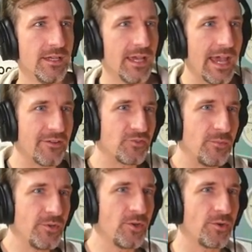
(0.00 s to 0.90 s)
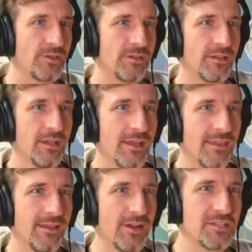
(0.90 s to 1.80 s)
After I pre ordered,
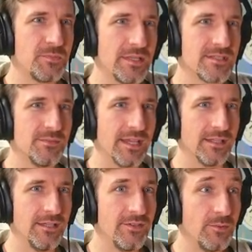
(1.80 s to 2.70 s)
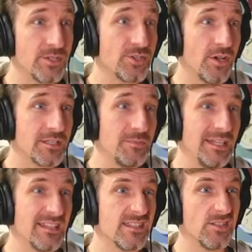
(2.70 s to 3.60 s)
there has been some negativity, which caused me to
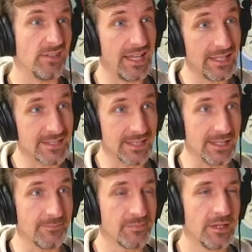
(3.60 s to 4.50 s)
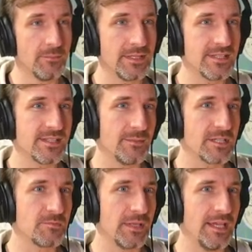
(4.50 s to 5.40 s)
consider canceling, but this sub
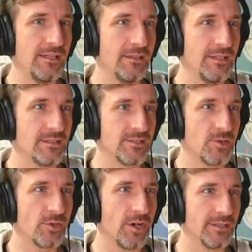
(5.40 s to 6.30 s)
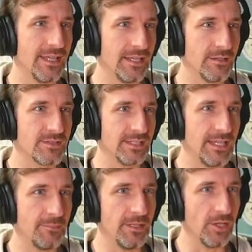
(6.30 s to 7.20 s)
explained these so called negatives and
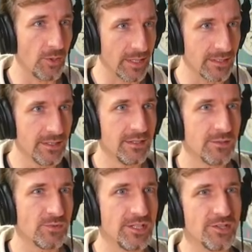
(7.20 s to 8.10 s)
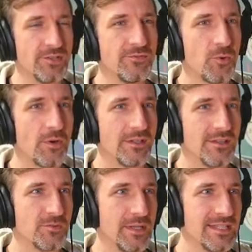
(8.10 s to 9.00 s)
kept me going. Really looking forward to the
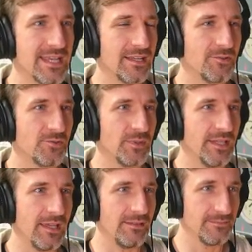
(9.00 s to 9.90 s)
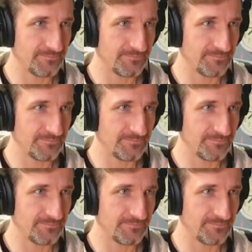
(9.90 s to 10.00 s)
22nd through 28th.